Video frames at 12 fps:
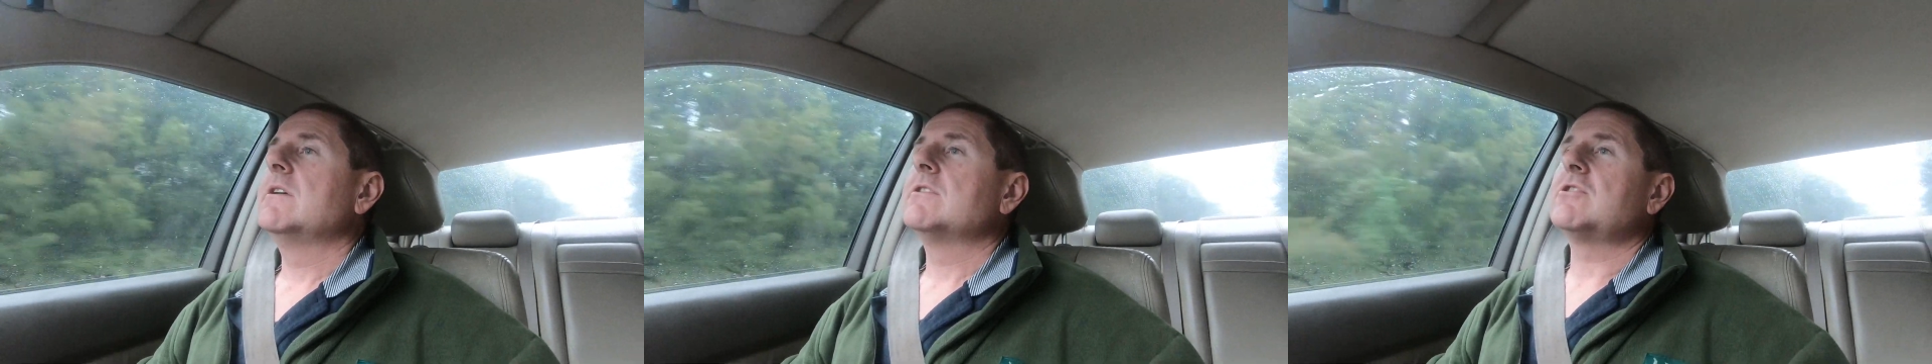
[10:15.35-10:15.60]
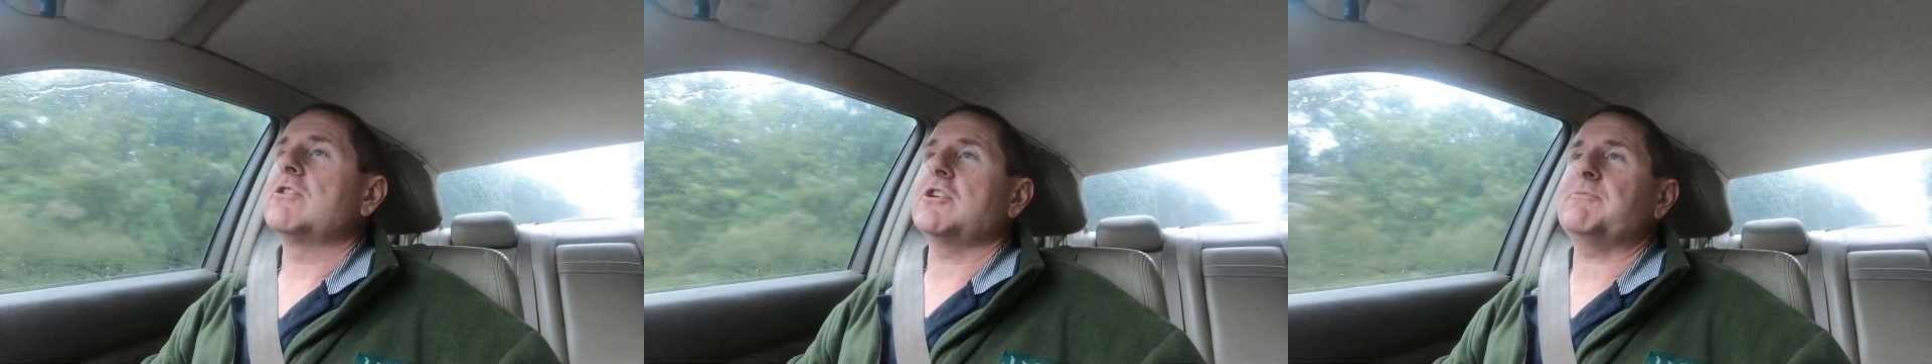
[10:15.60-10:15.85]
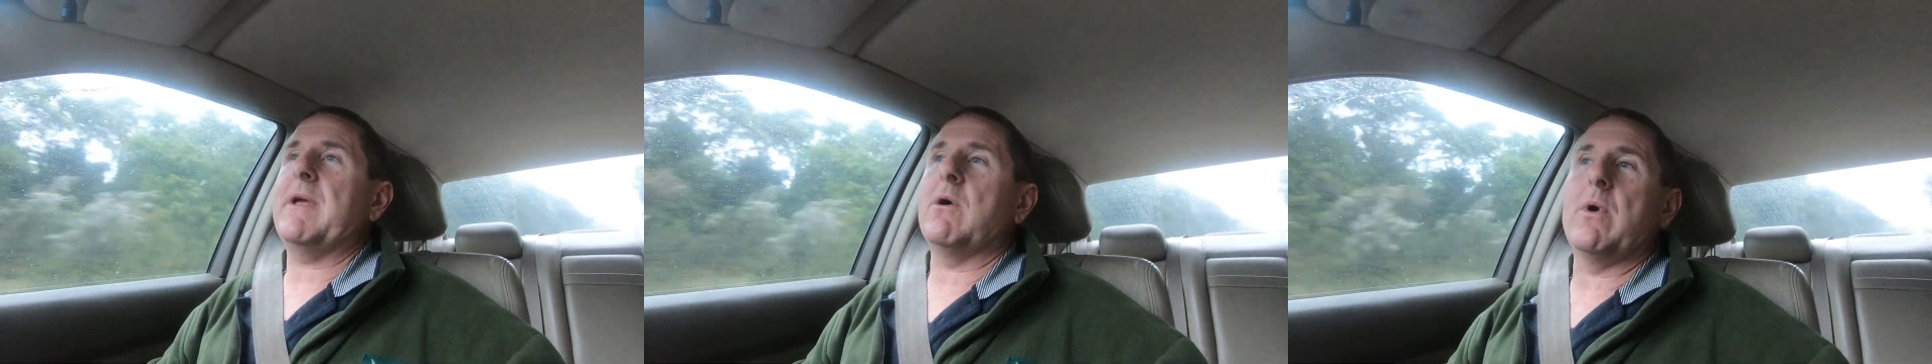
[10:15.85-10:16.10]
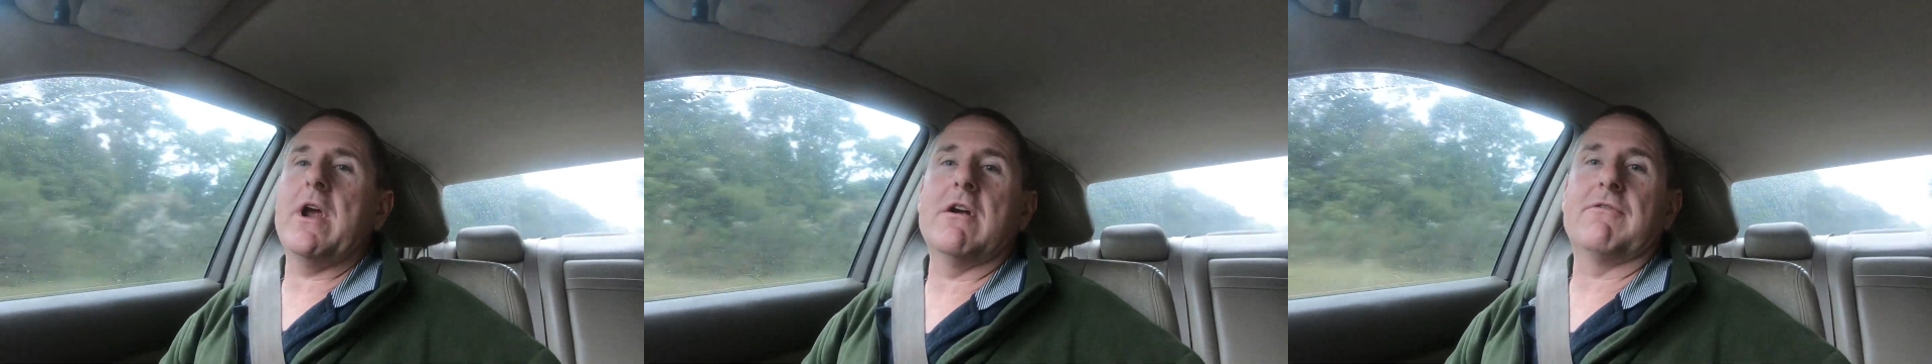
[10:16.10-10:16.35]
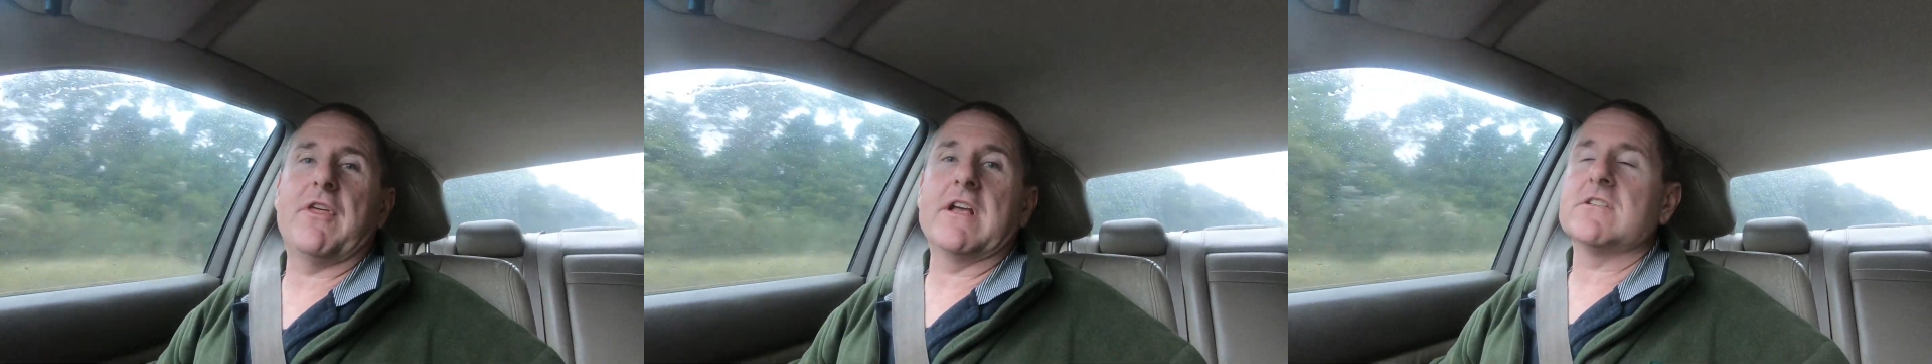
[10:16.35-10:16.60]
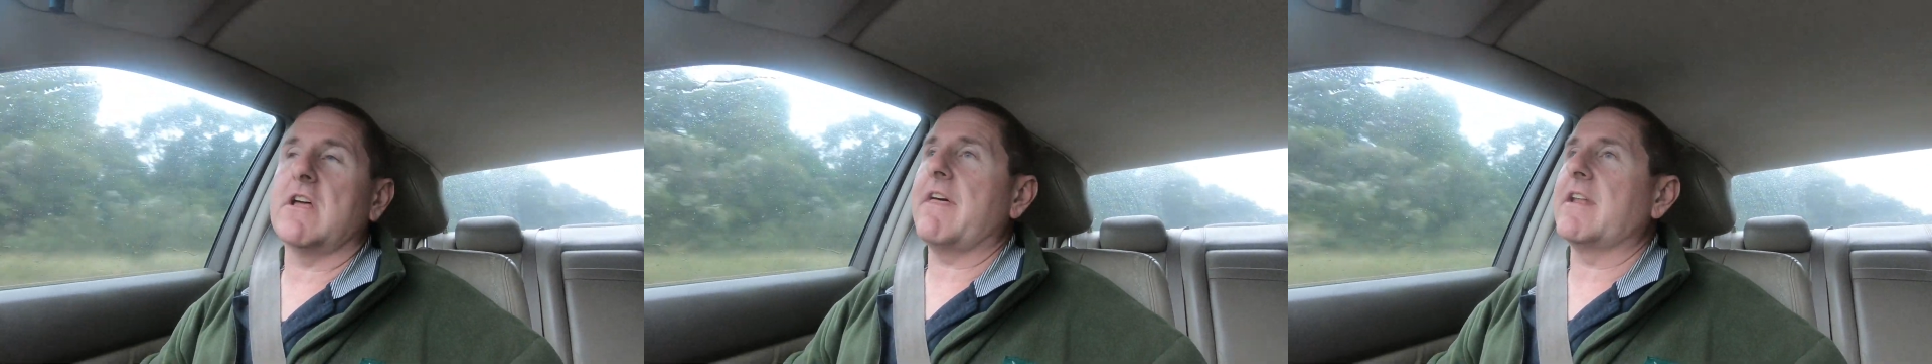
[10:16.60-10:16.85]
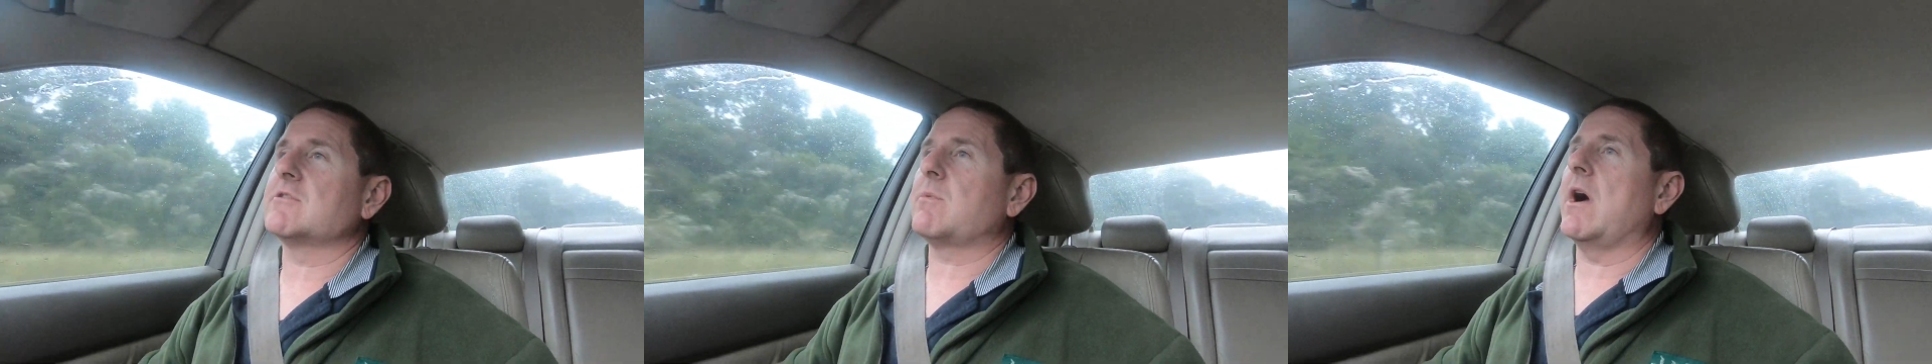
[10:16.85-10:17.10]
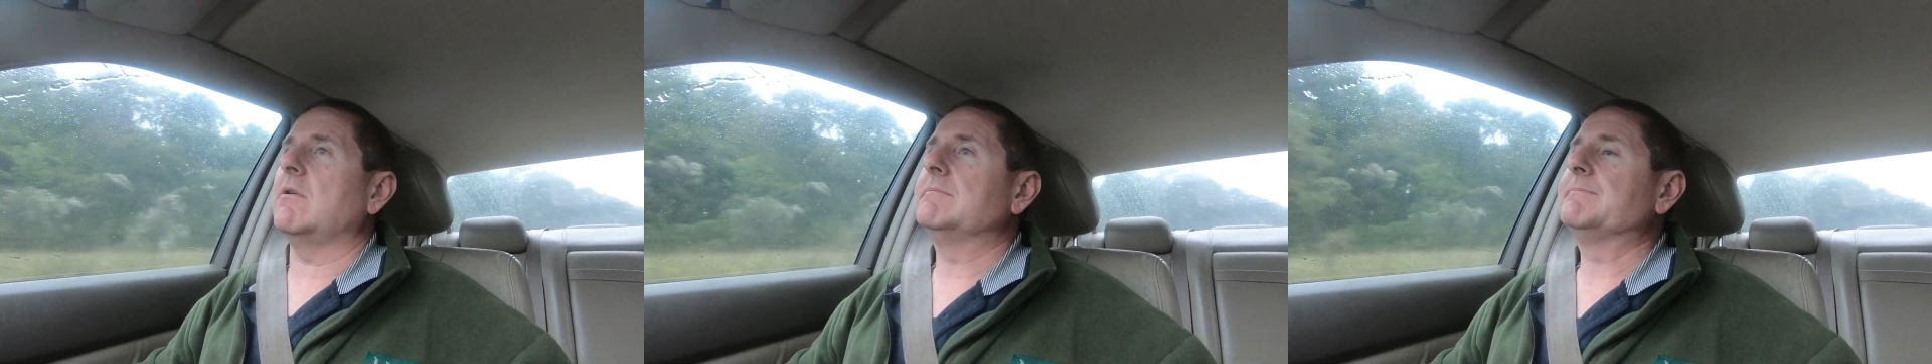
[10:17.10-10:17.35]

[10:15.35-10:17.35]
So just be aware of things like that as well.